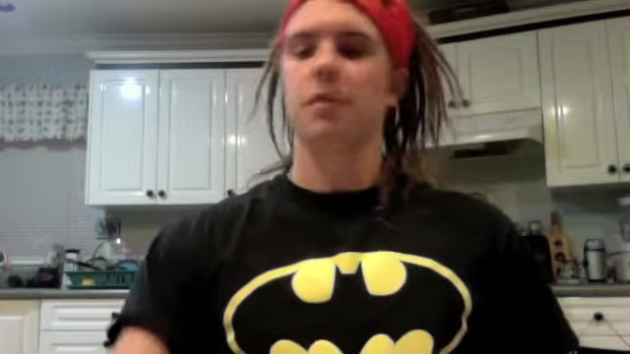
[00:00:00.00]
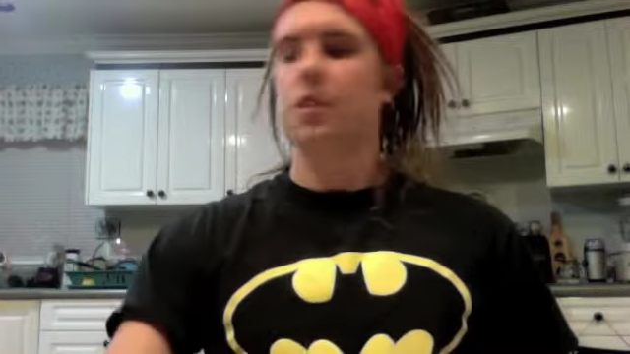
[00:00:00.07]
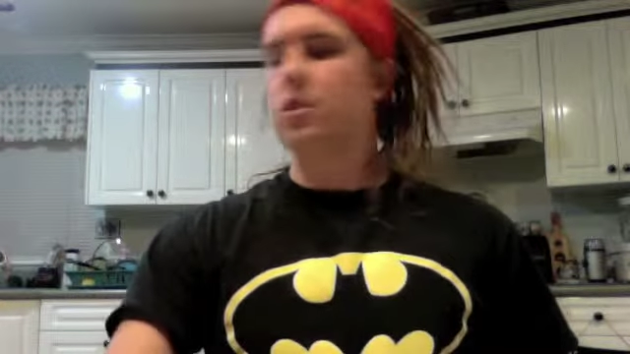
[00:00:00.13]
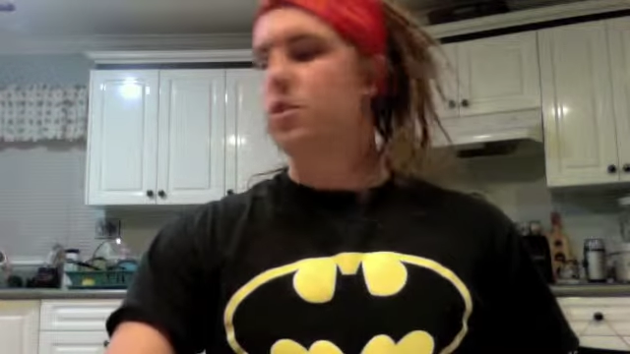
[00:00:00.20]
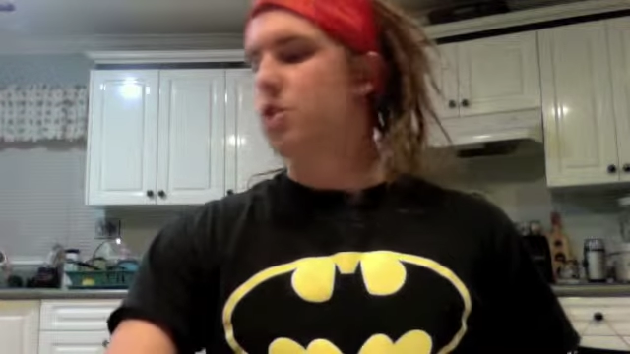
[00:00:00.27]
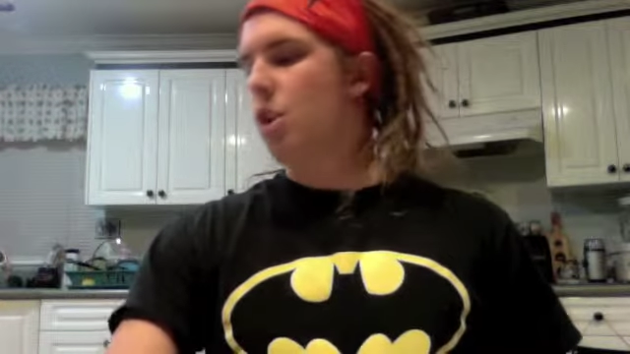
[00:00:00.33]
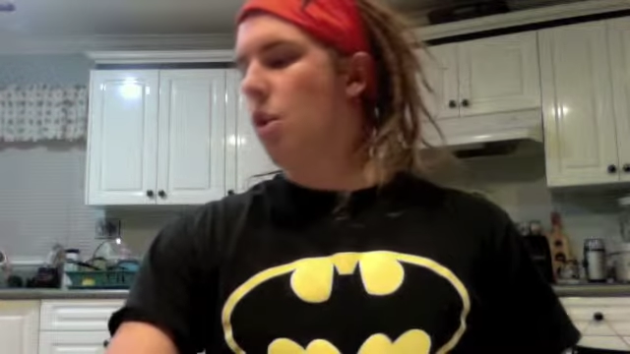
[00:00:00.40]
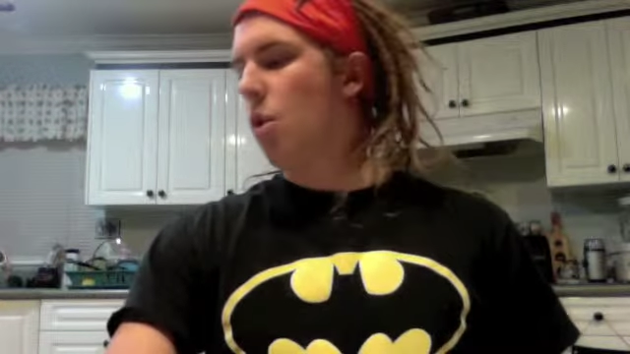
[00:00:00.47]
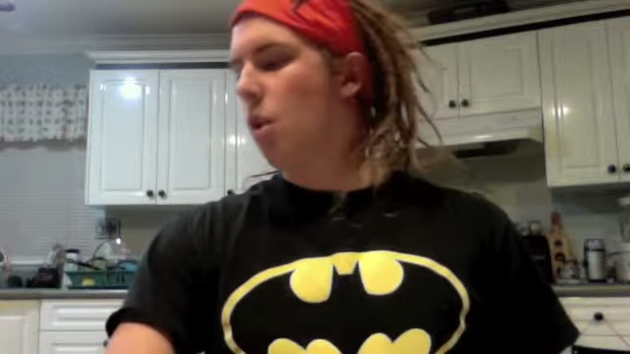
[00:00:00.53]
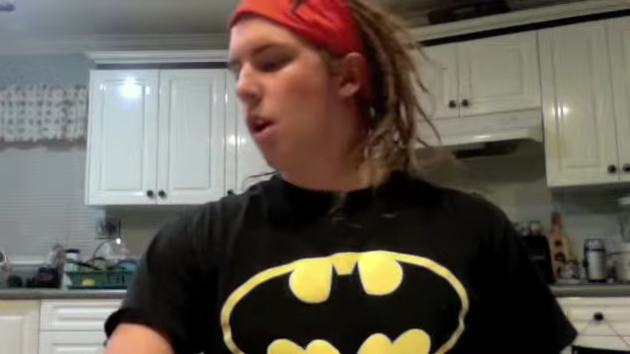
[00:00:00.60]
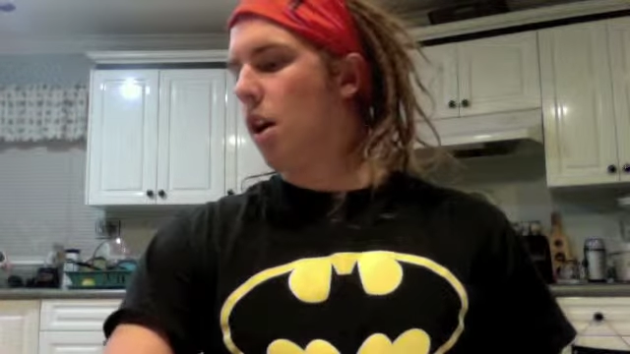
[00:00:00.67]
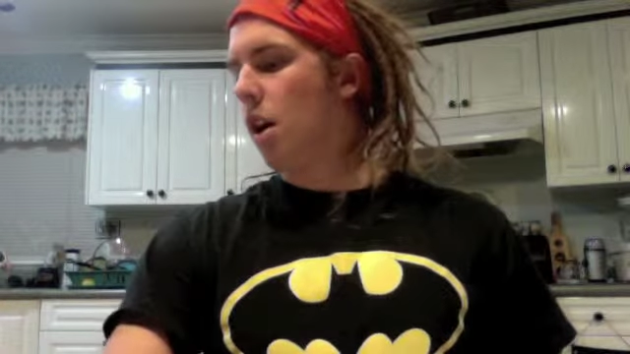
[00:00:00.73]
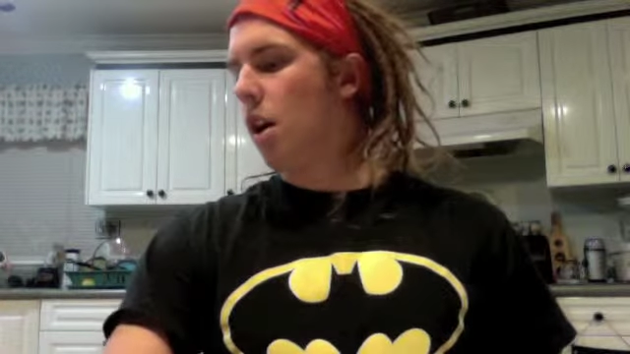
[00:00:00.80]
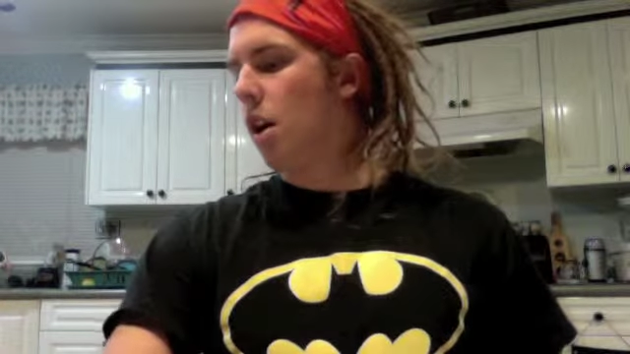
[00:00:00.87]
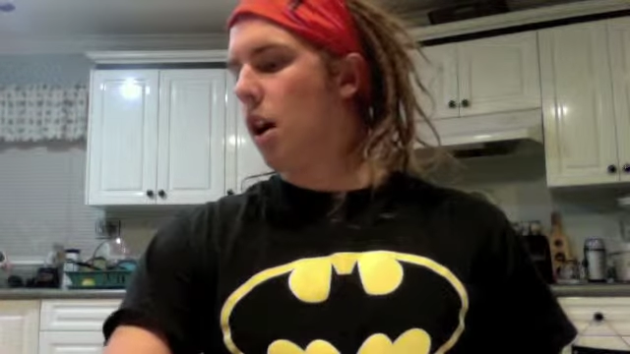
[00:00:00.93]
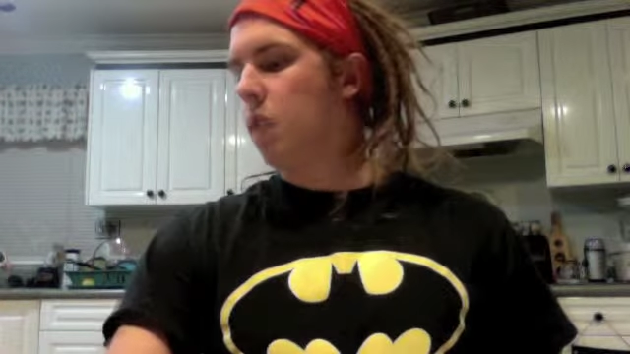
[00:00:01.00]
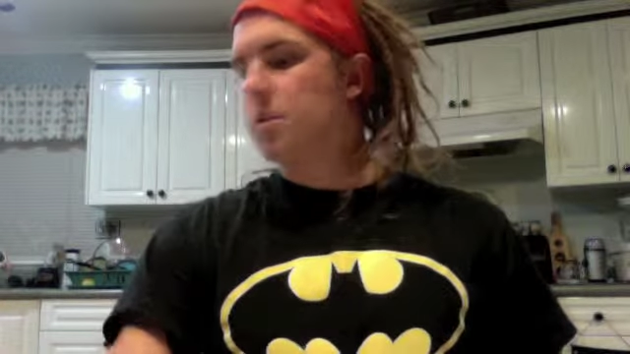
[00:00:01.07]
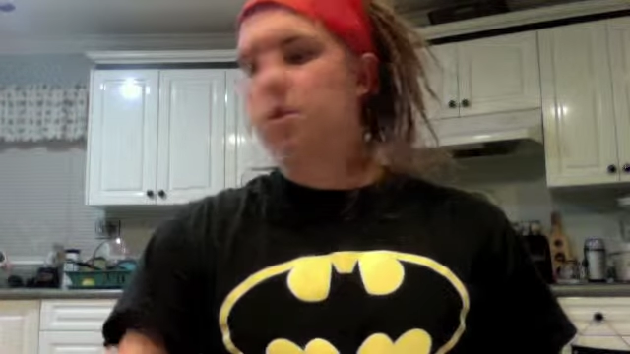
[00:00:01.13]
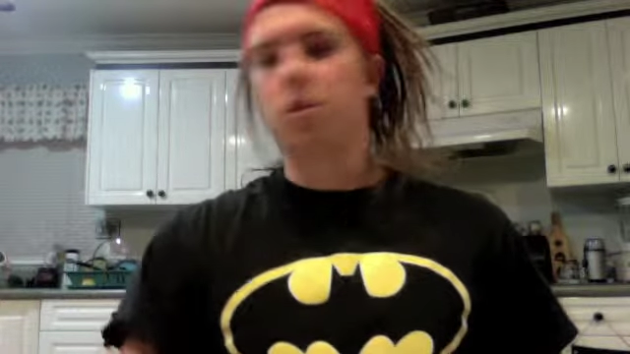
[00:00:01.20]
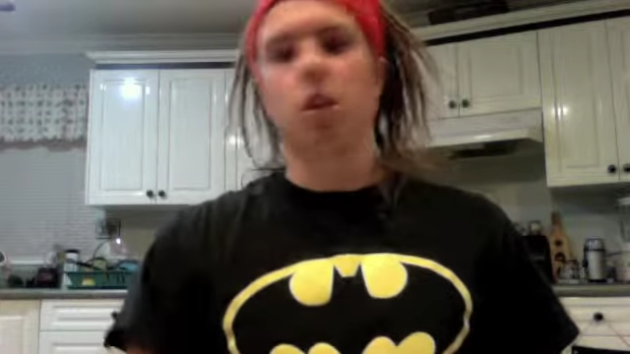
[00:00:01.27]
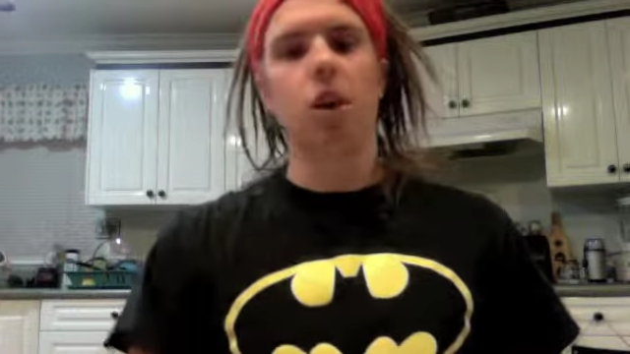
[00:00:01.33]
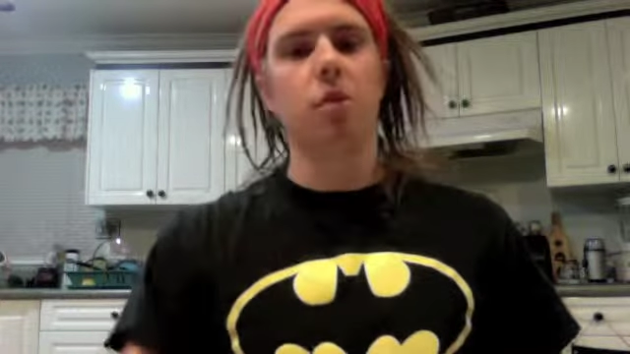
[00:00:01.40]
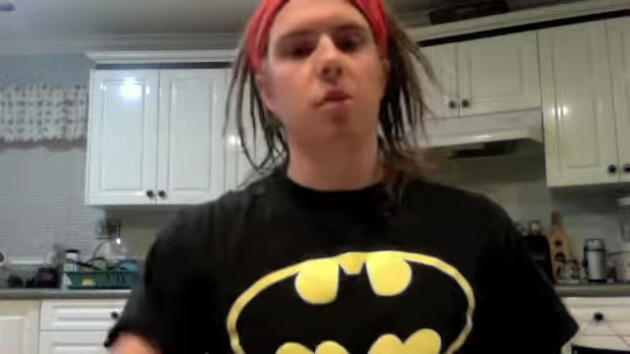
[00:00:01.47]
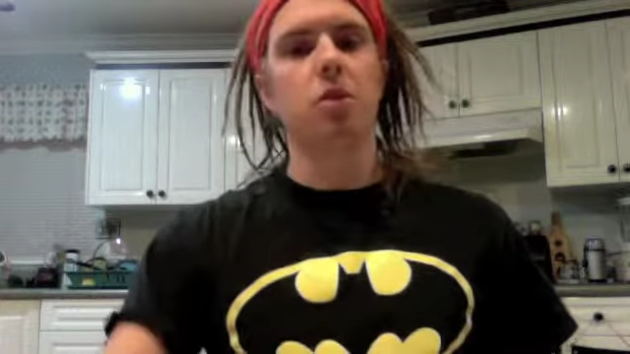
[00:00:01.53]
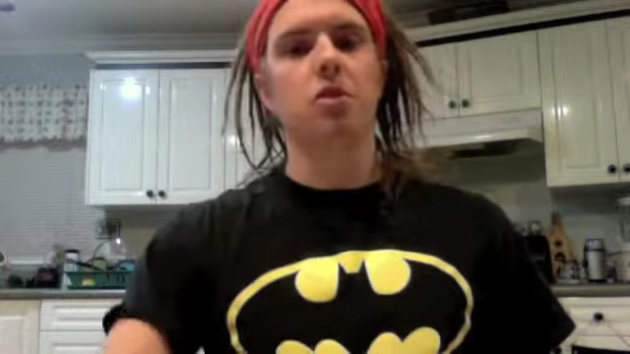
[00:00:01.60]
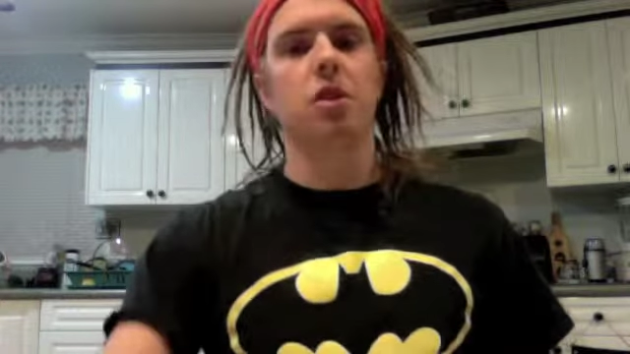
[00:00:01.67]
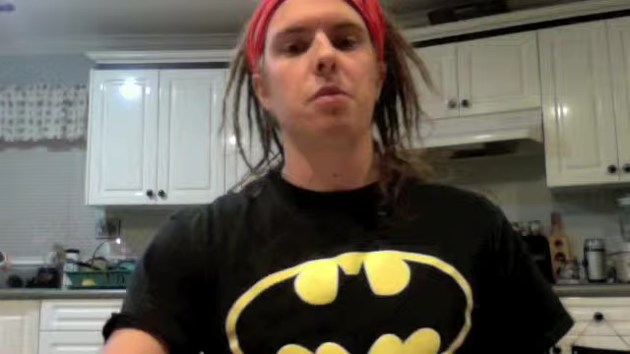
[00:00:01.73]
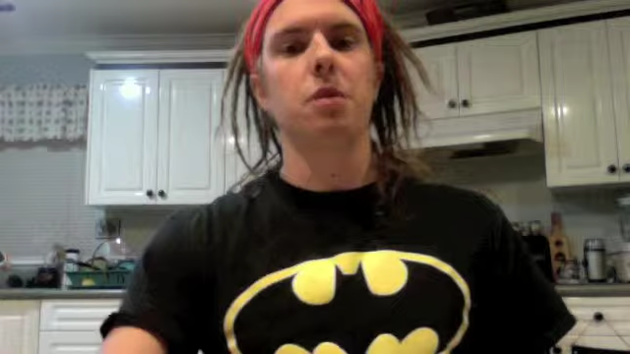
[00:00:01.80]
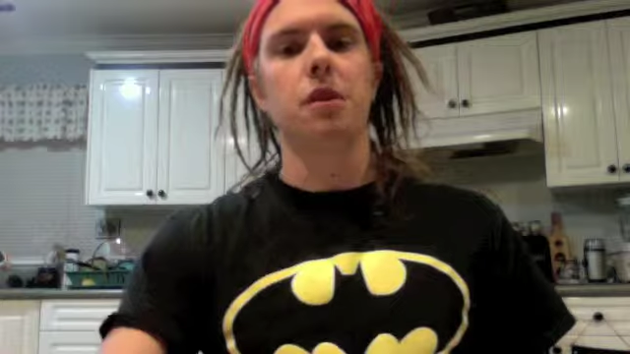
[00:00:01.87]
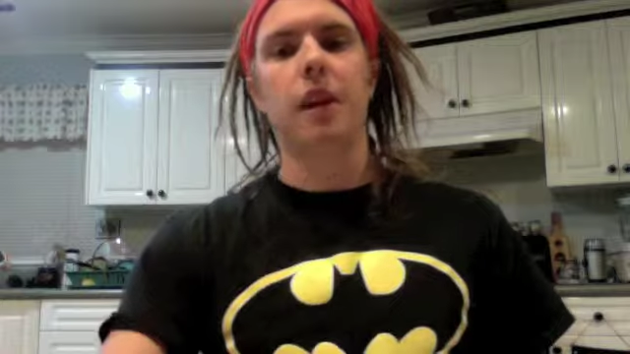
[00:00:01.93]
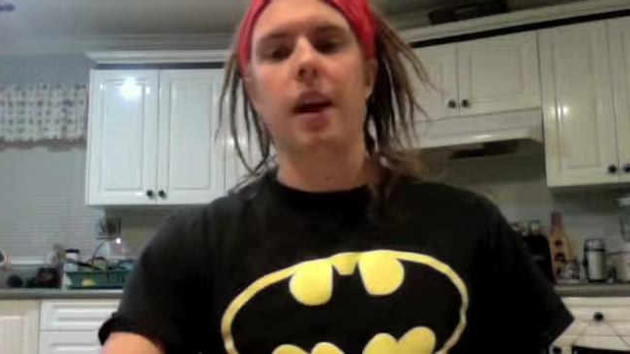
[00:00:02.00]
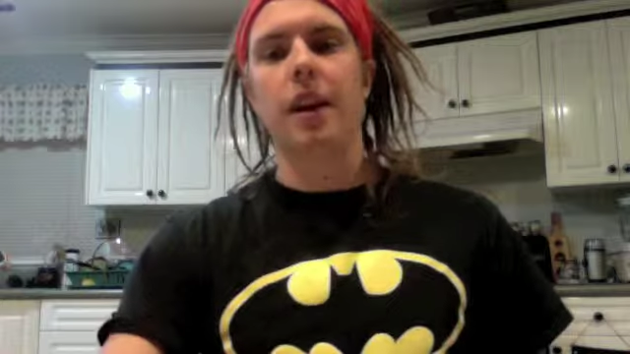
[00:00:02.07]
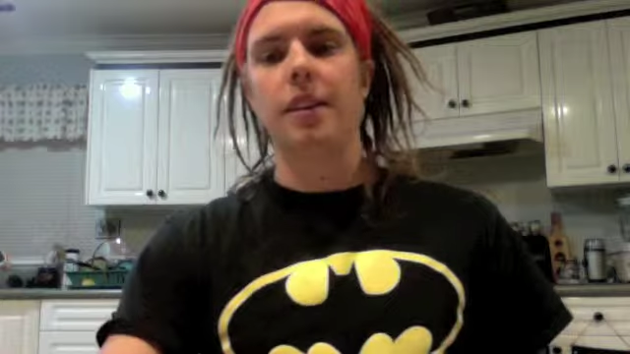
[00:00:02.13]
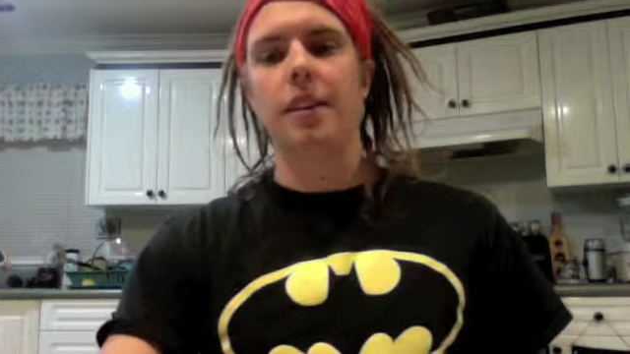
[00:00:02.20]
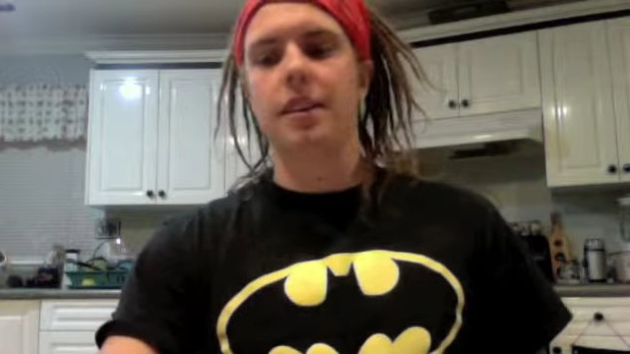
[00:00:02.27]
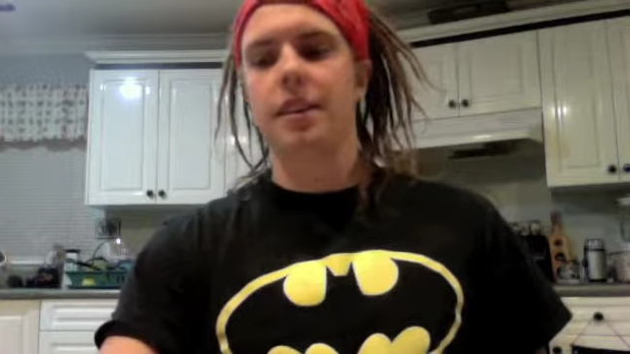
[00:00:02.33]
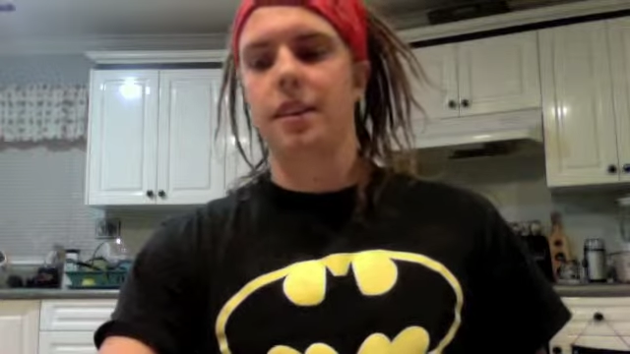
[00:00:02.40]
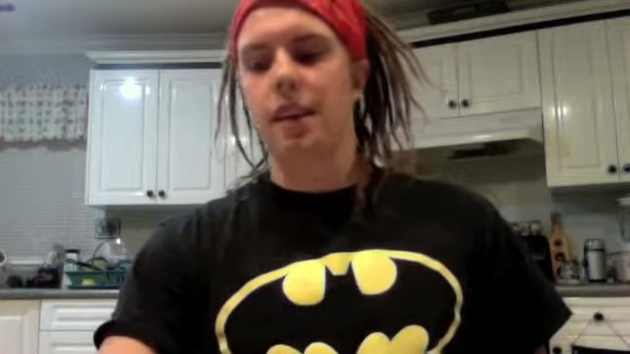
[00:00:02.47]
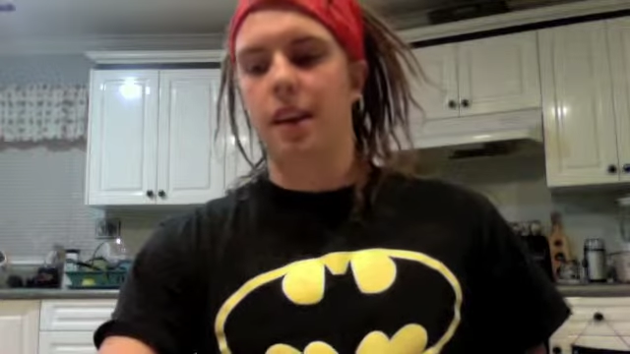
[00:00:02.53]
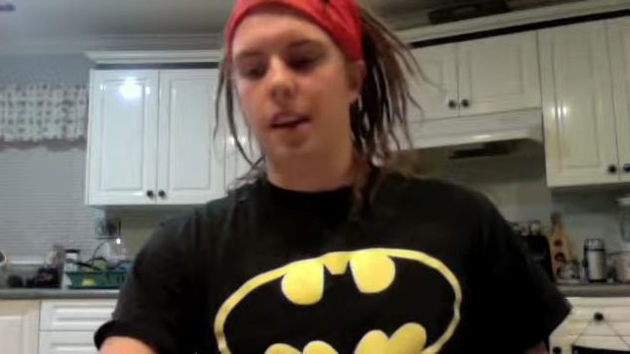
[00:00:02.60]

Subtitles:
So I was going to talk about something that